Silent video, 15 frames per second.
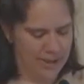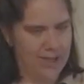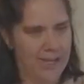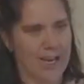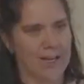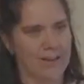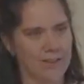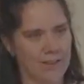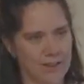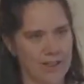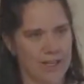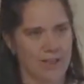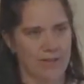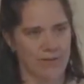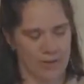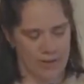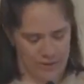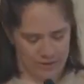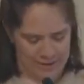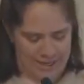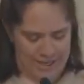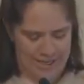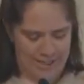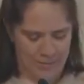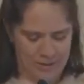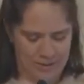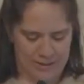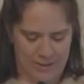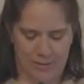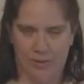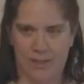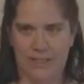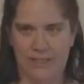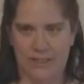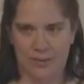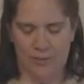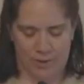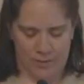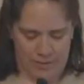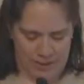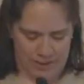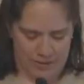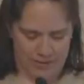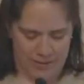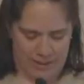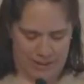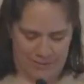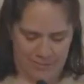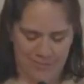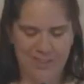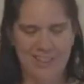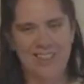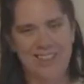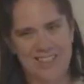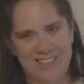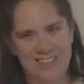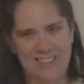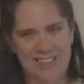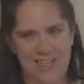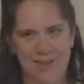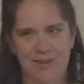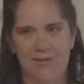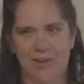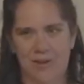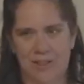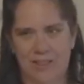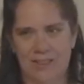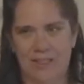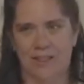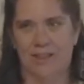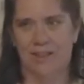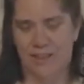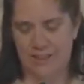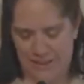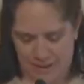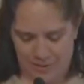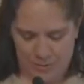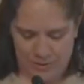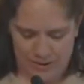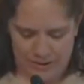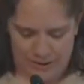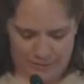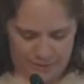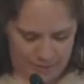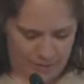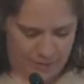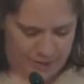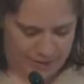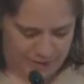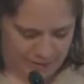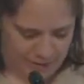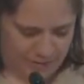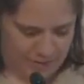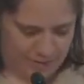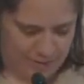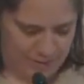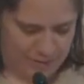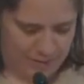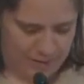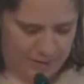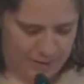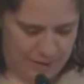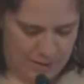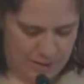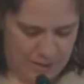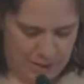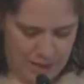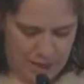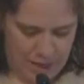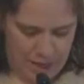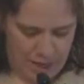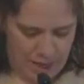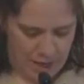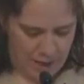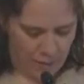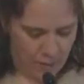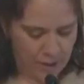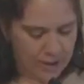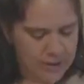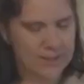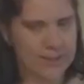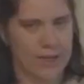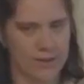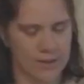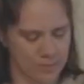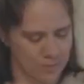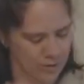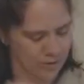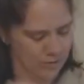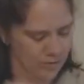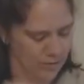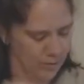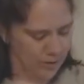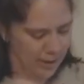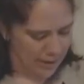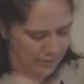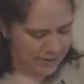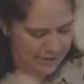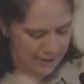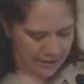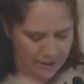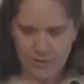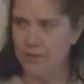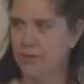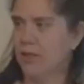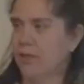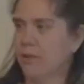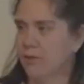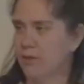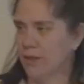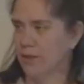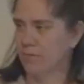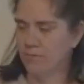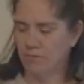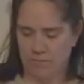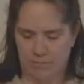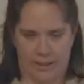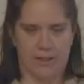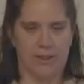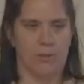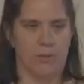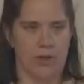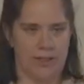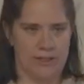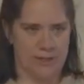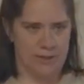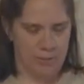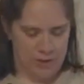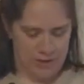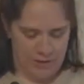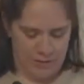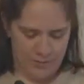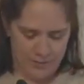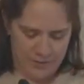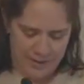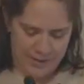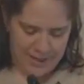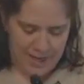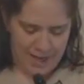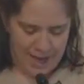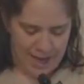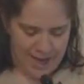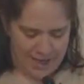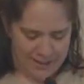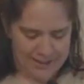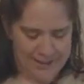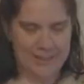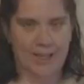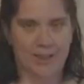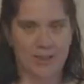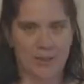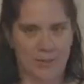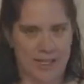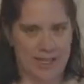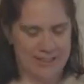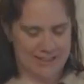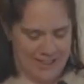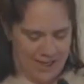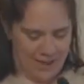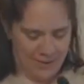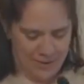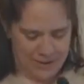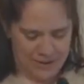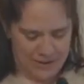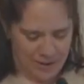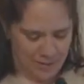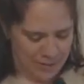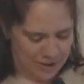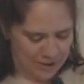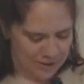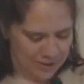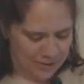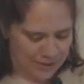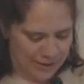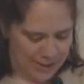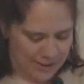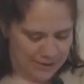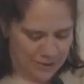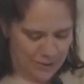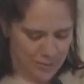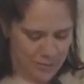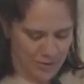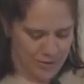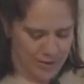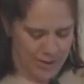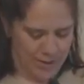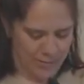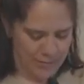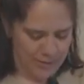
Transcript: and looking for those 90% of places where we agree, instead of focusing on the 10% where we don't. When our Scouts moved from Cub Scouts, so my little boys in the blue, to Scouts BSA, which is our middle school and high school program,